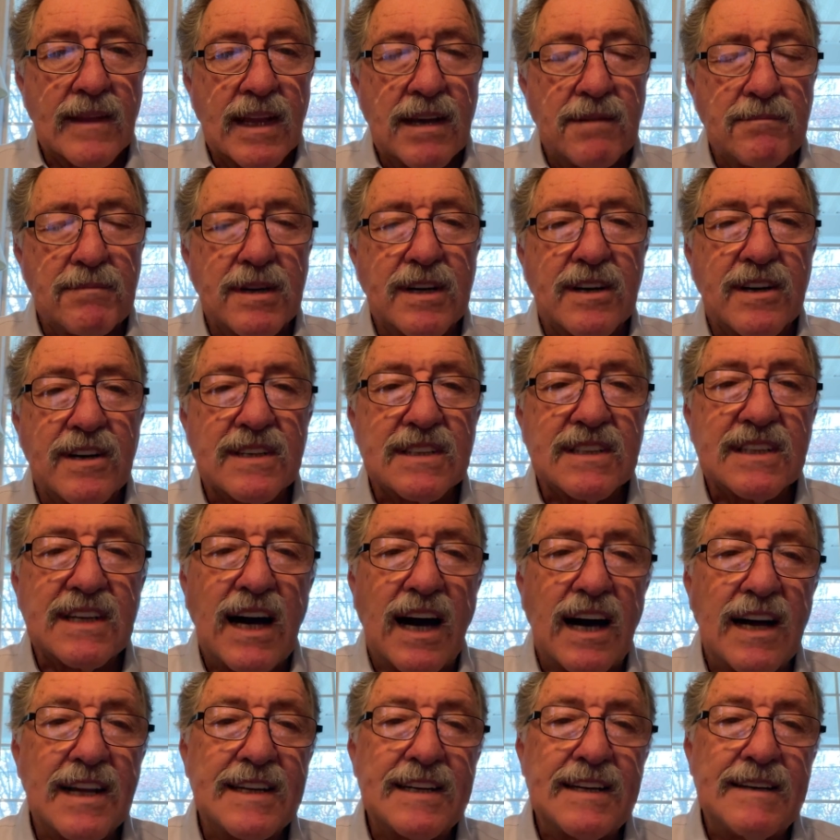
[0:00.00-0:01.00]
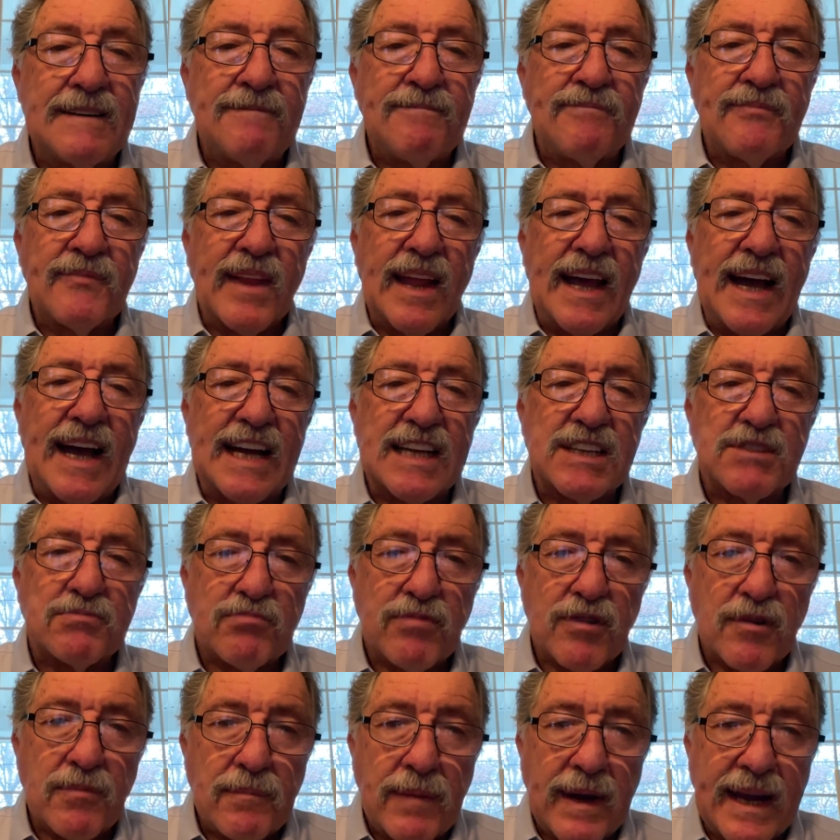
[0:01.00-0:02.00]
because God has
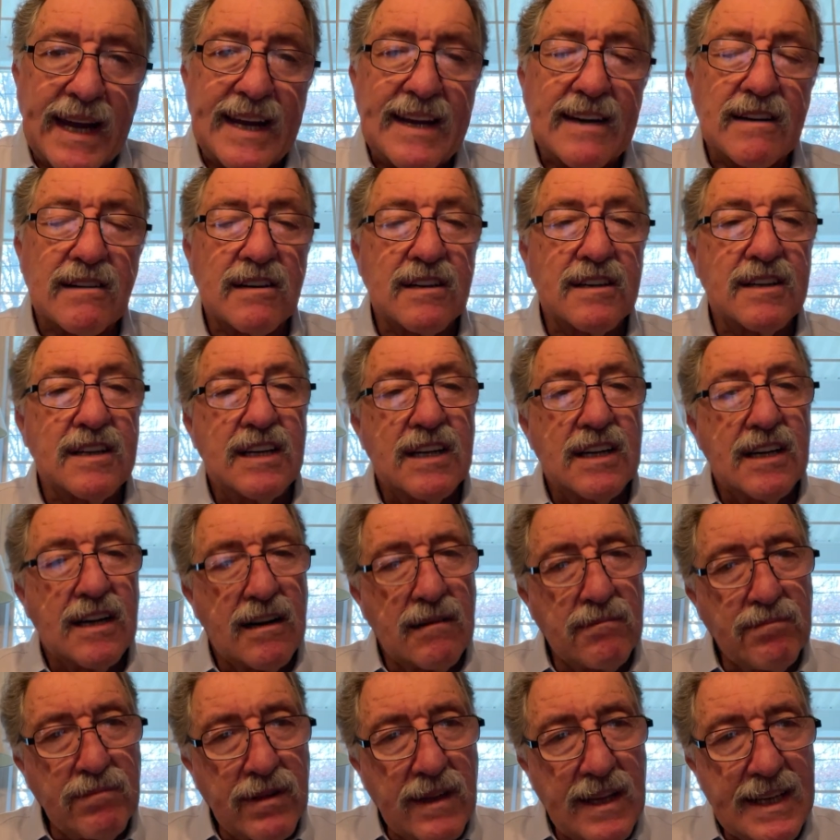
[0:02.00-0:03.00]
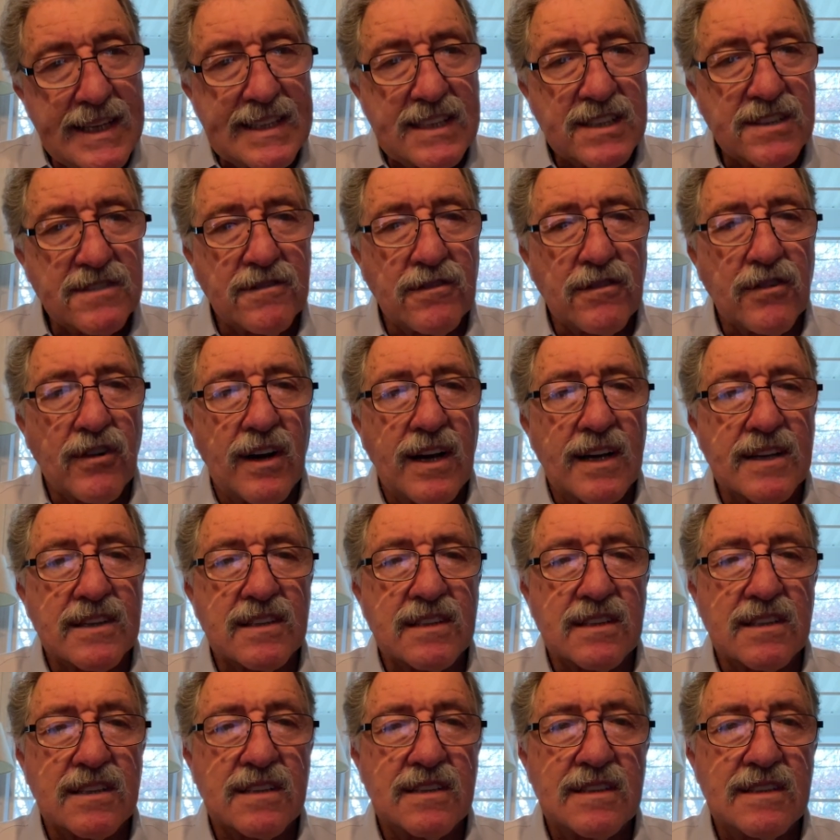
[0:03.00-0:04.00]
prepared a place for
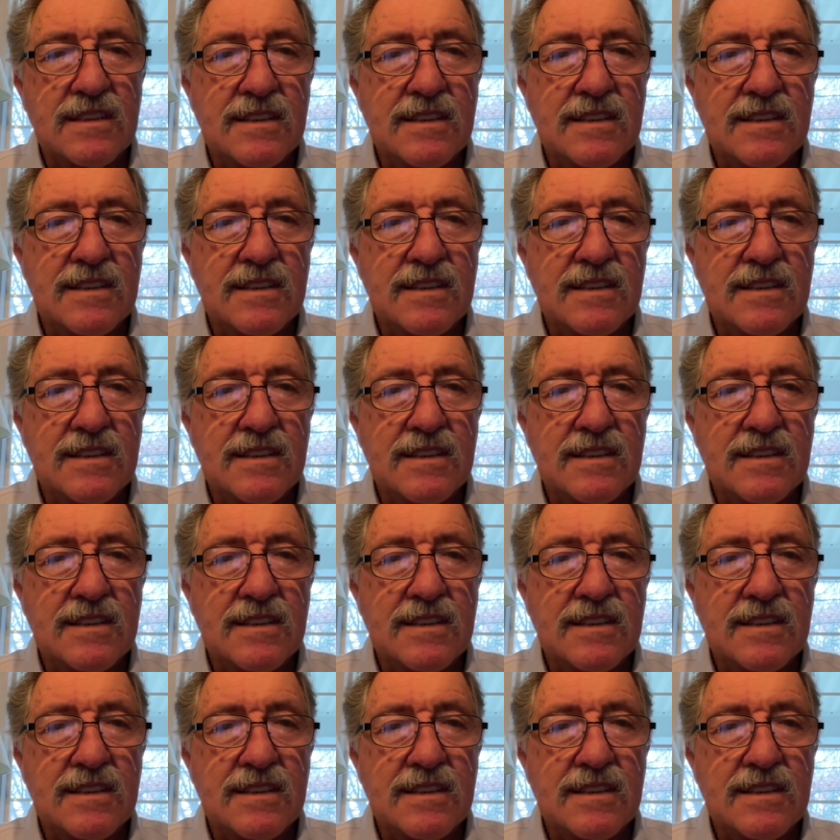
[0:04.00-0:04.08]
us